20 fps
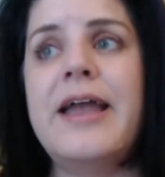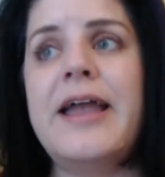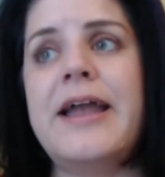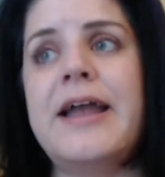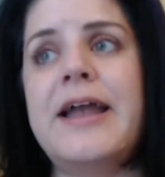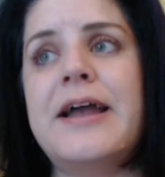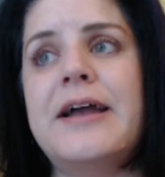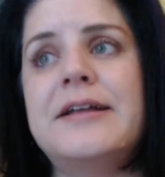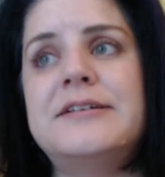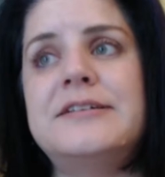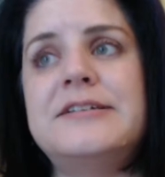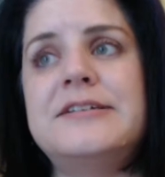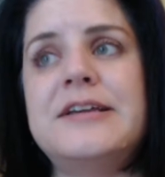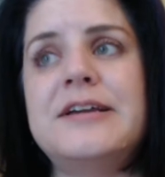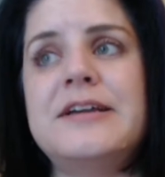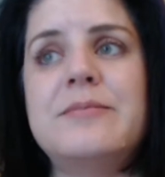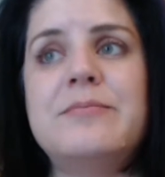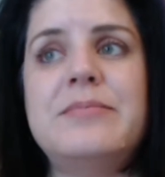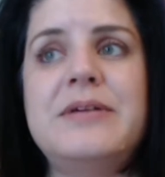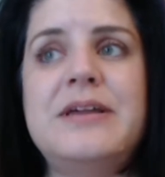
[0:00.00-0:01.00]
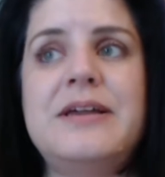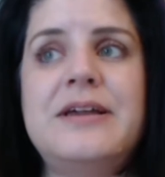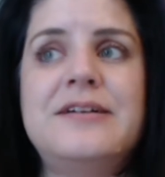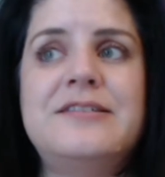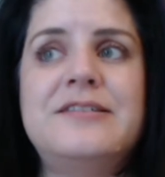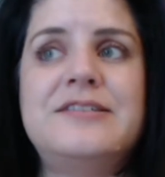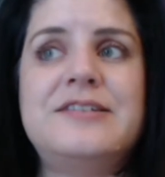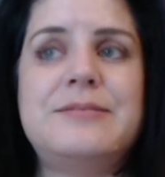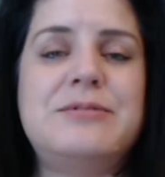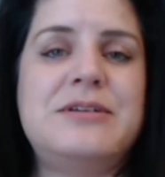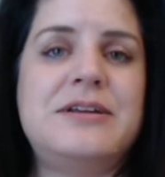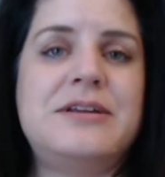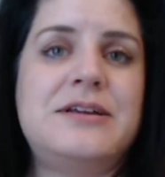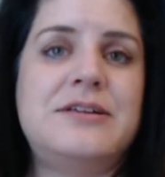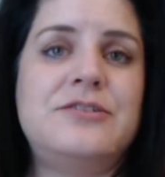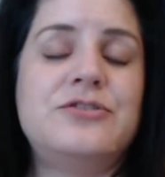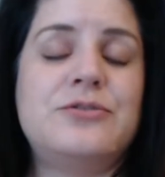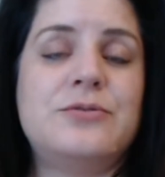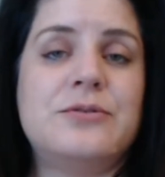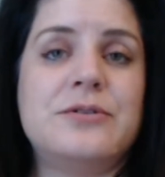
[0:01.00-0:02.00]
And it can be
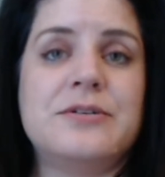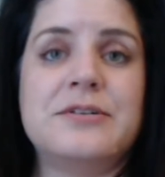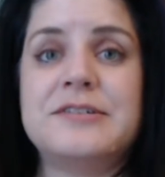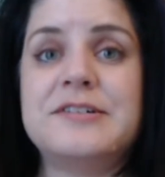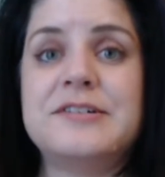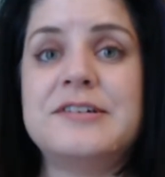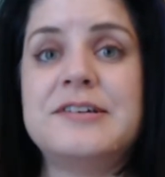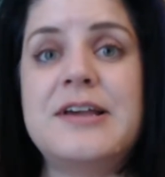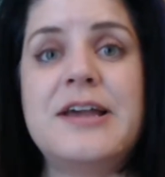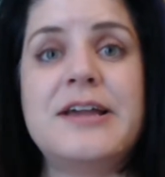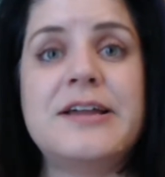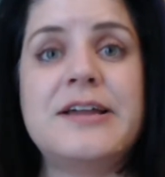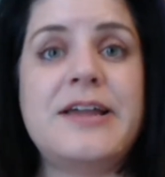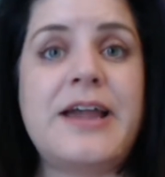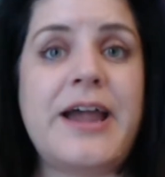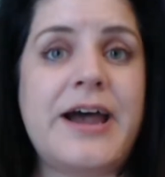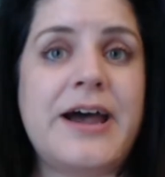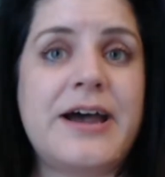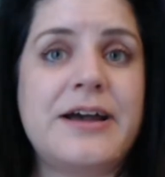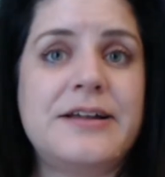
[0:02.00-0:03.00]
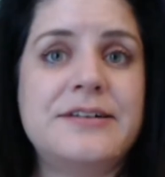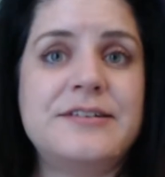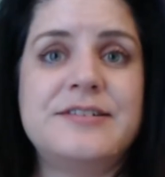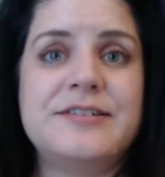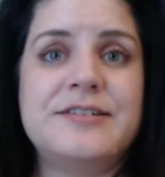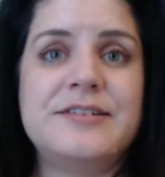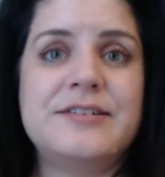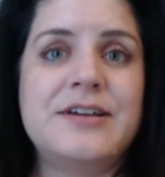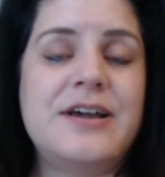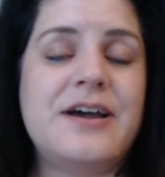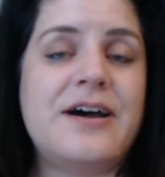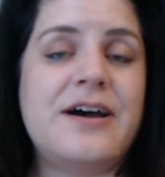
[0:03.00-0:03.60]
exhibited towards cats,